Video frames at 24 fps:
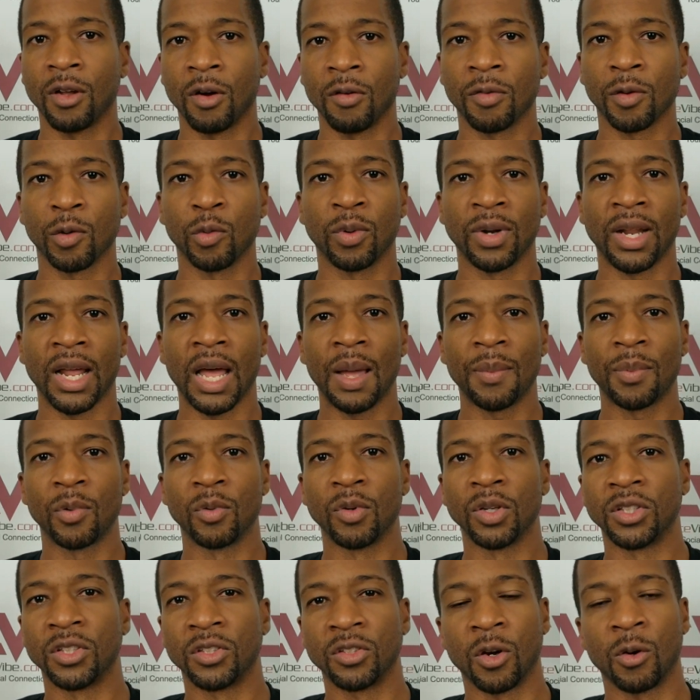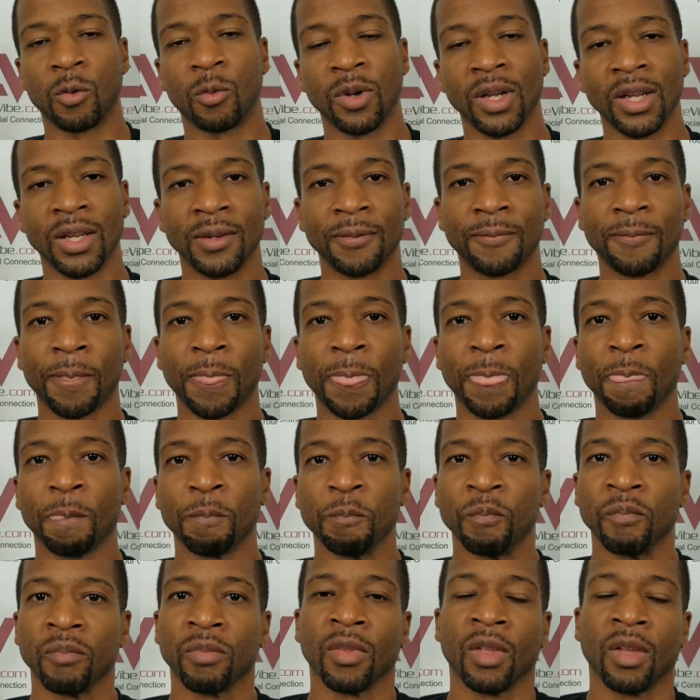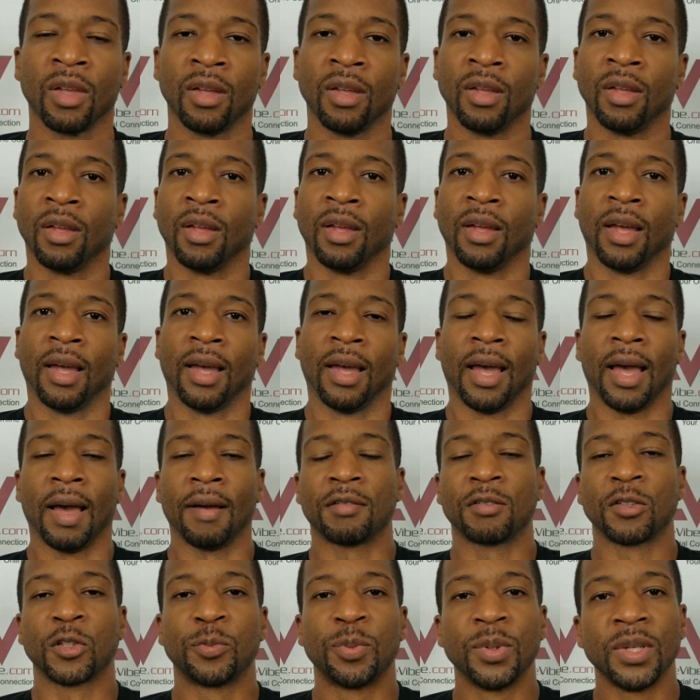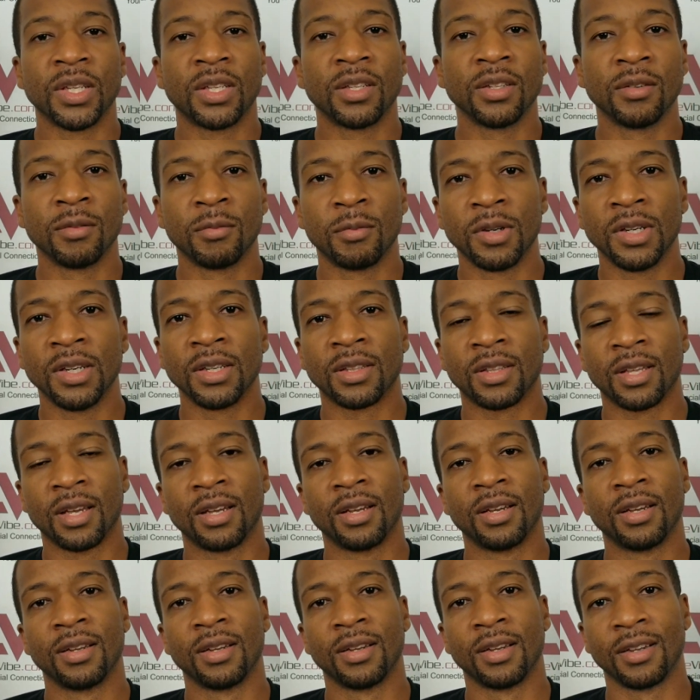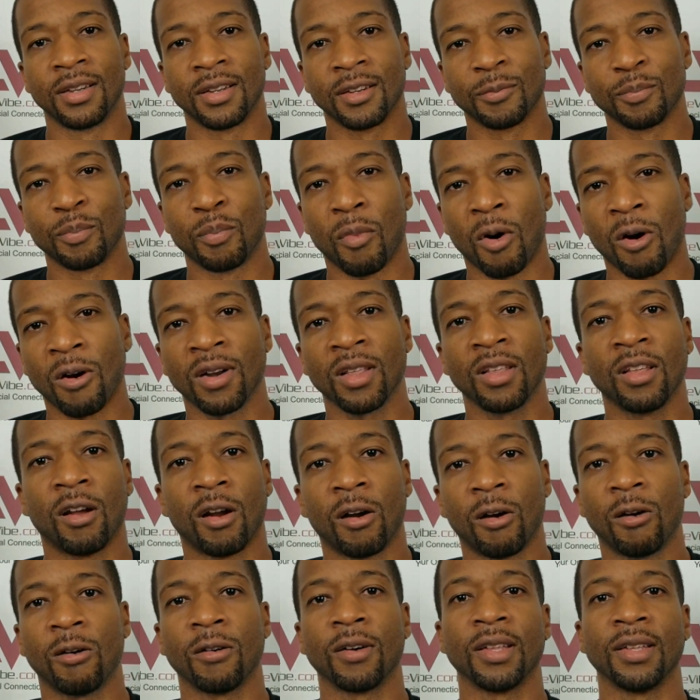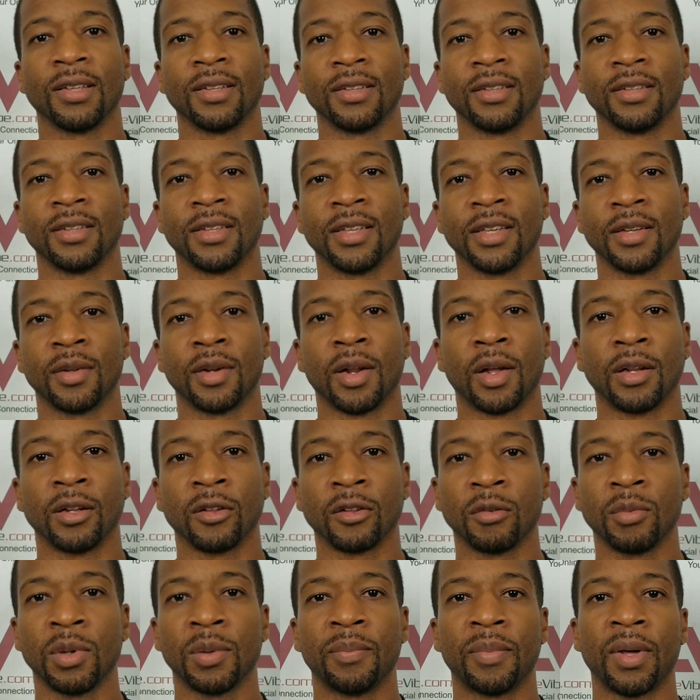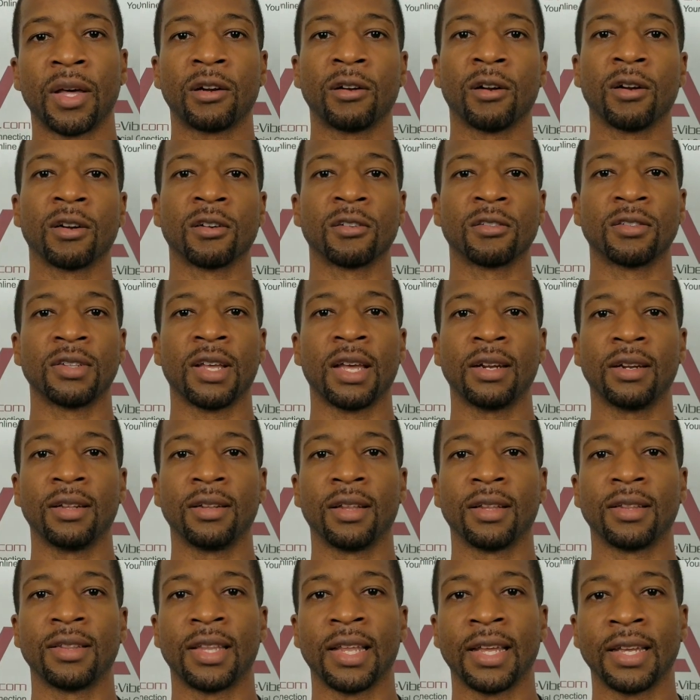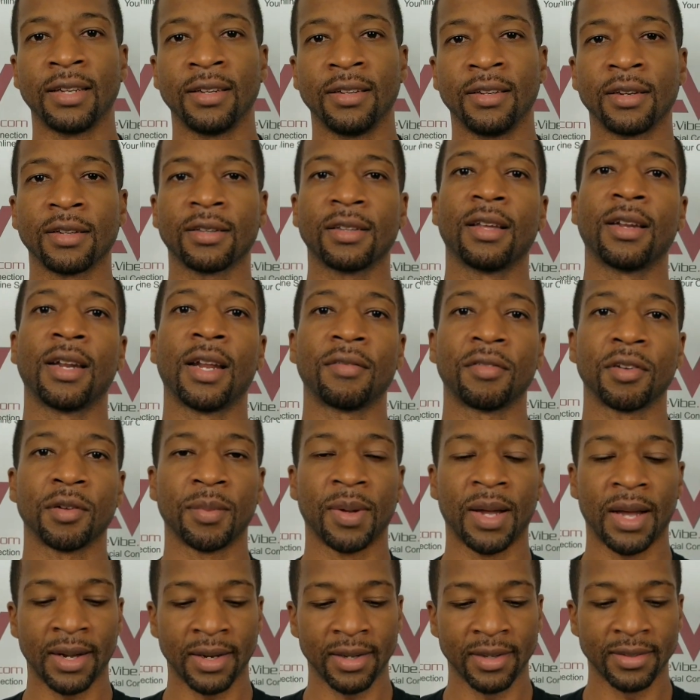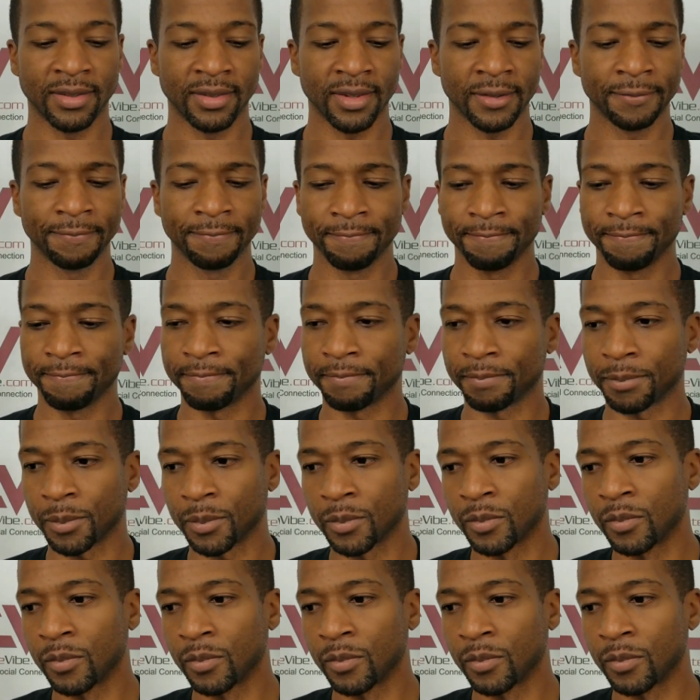over what happened with Joe Webb. After speaking with Marty Hurney, you get a little bit better understanding that they looked at everybody and said, hmm,